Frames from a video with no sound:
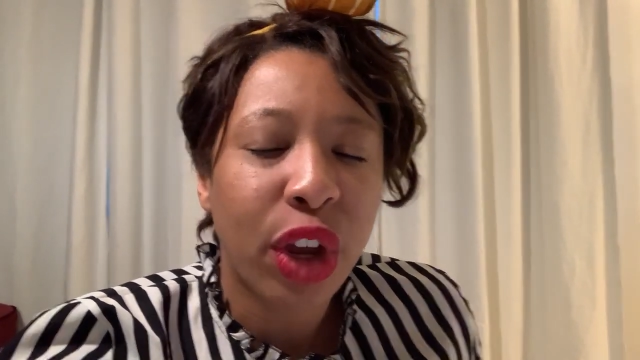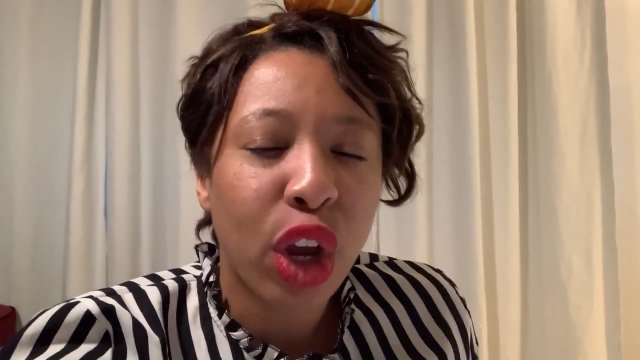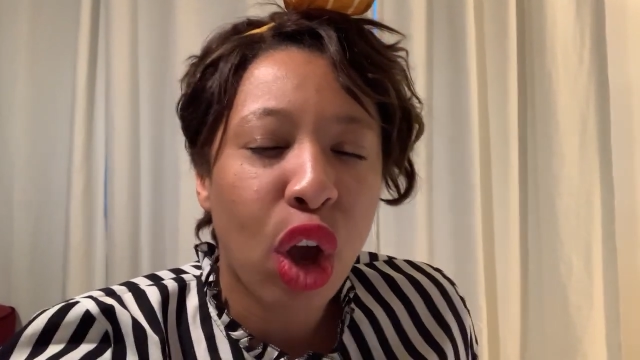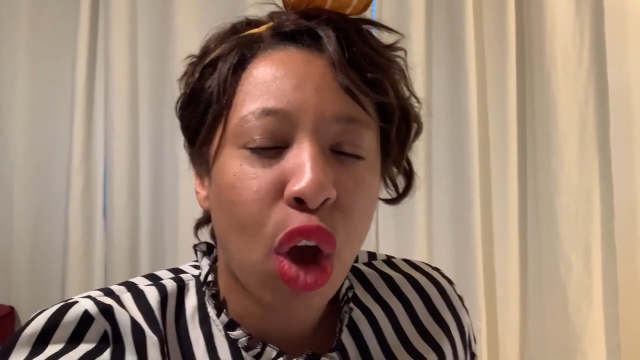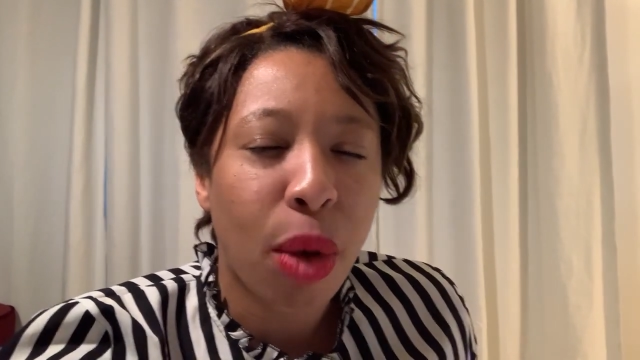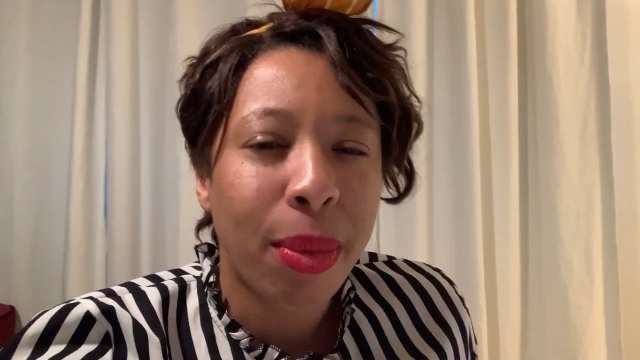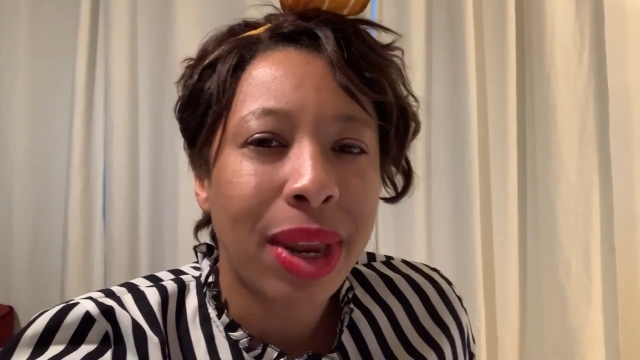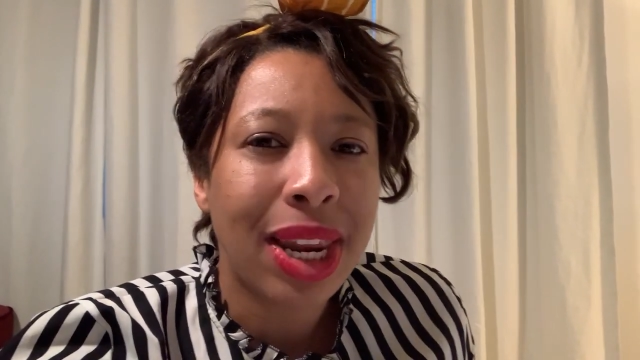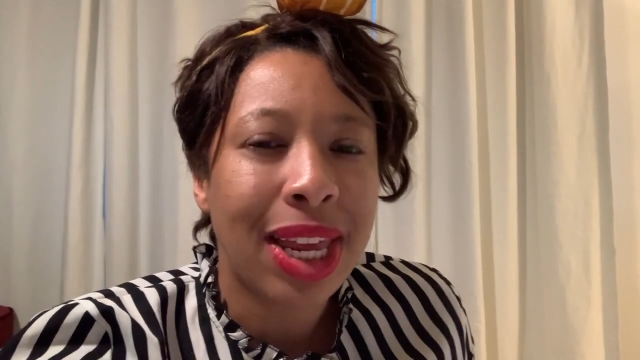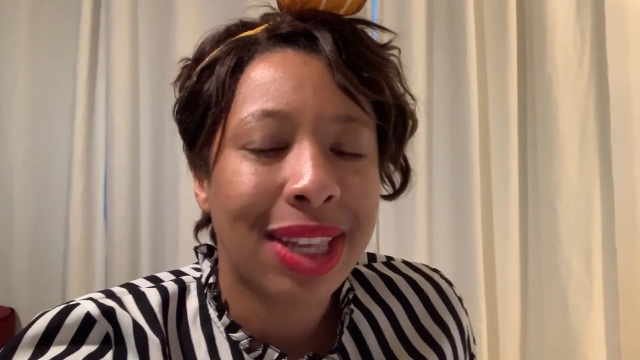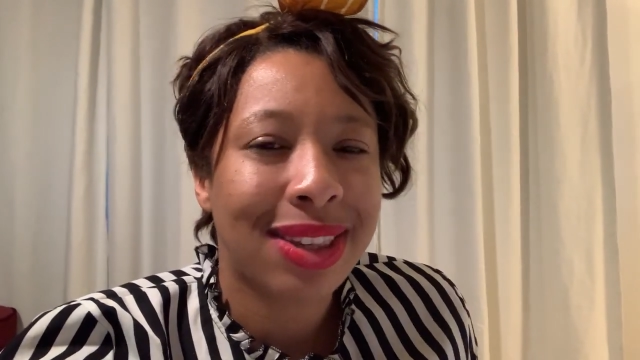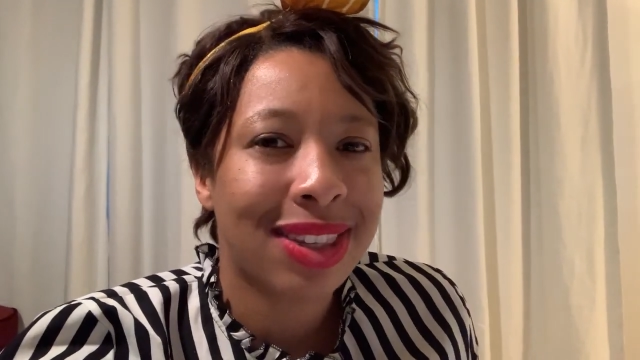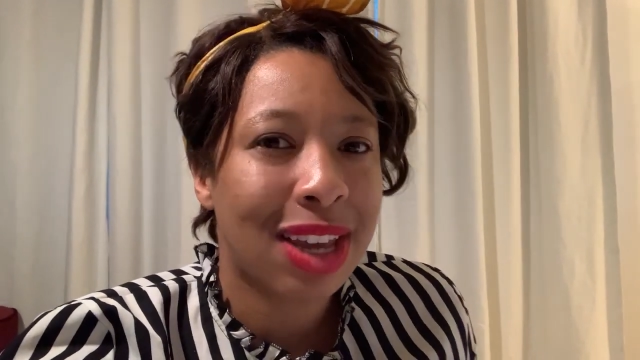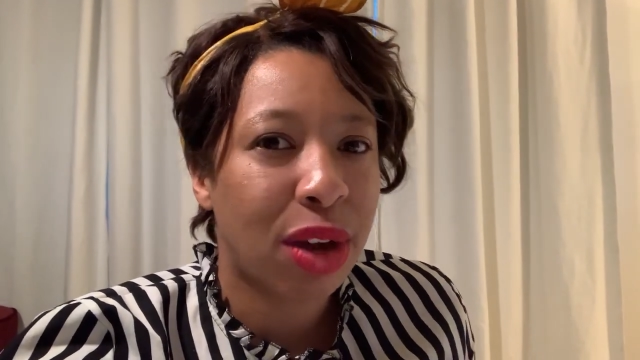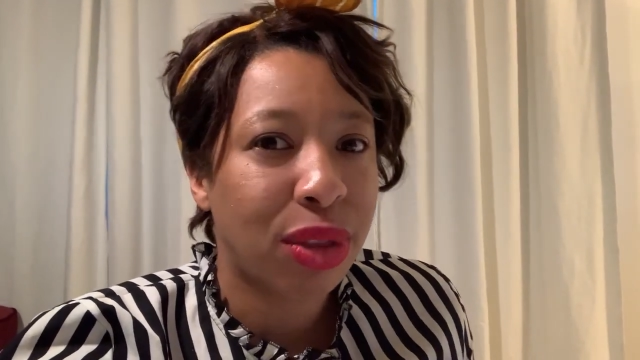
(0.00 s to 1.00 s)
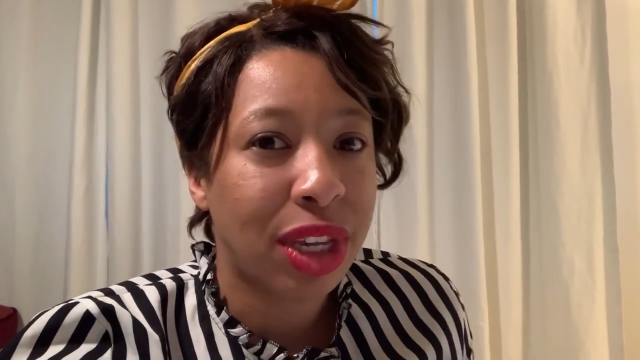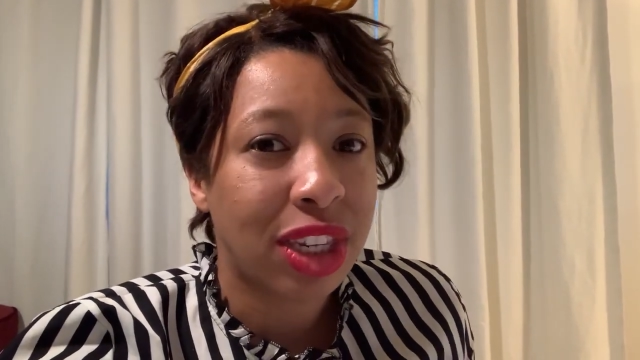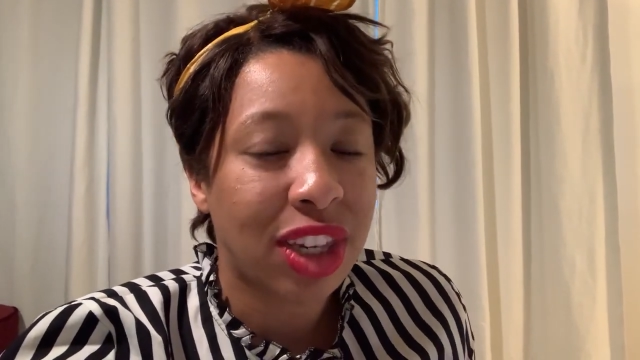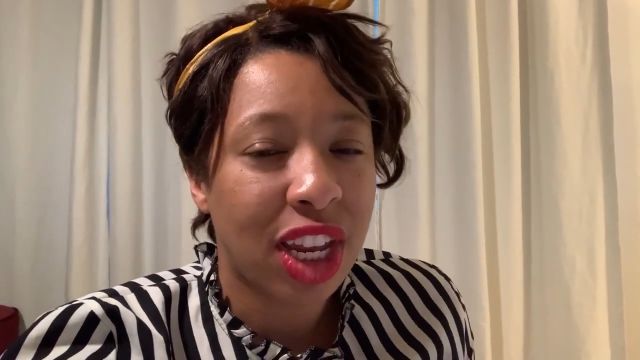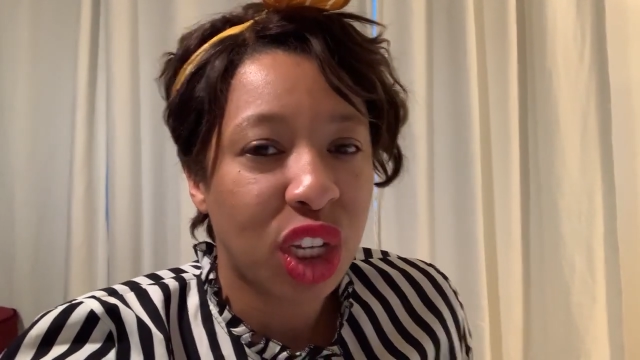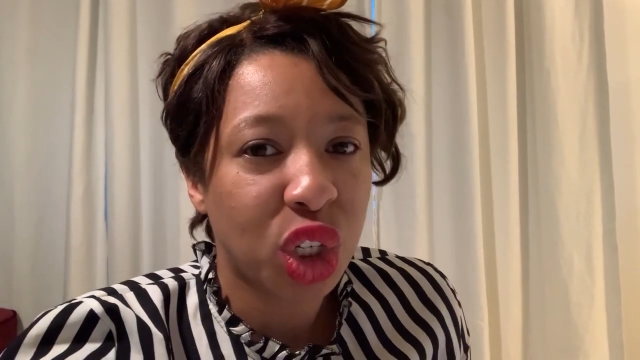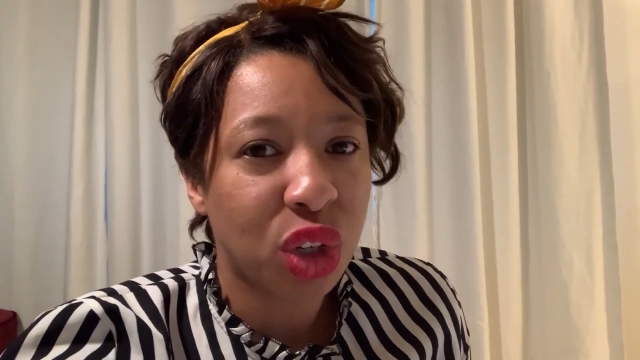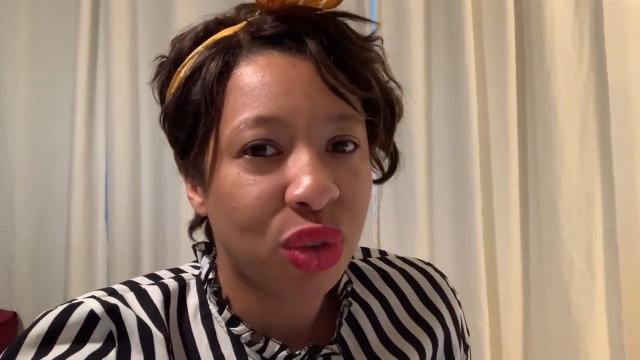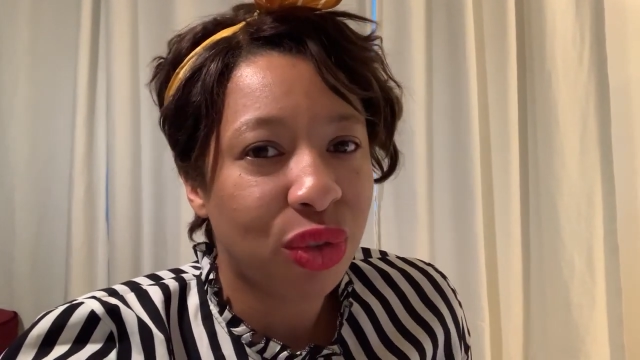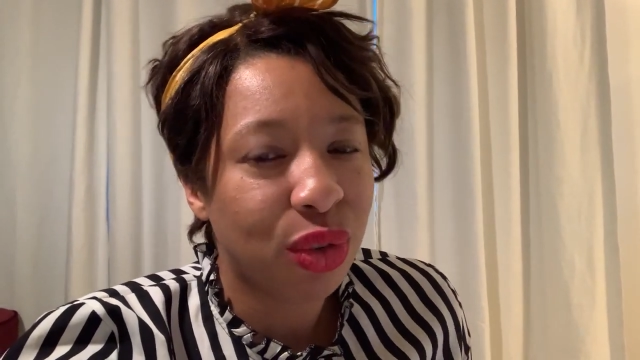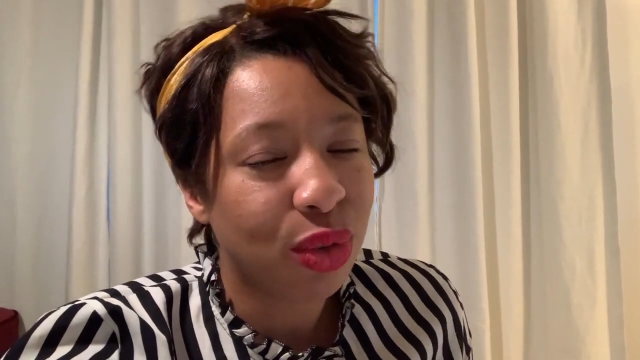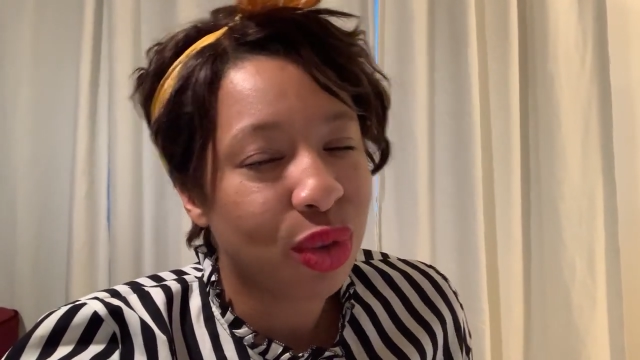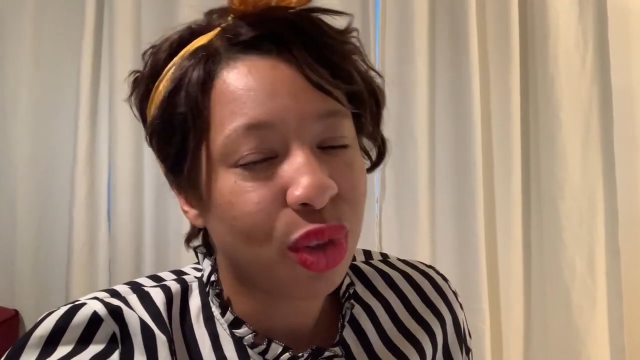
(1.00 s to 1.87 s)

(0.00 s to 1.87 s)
common in Southeast Asian food.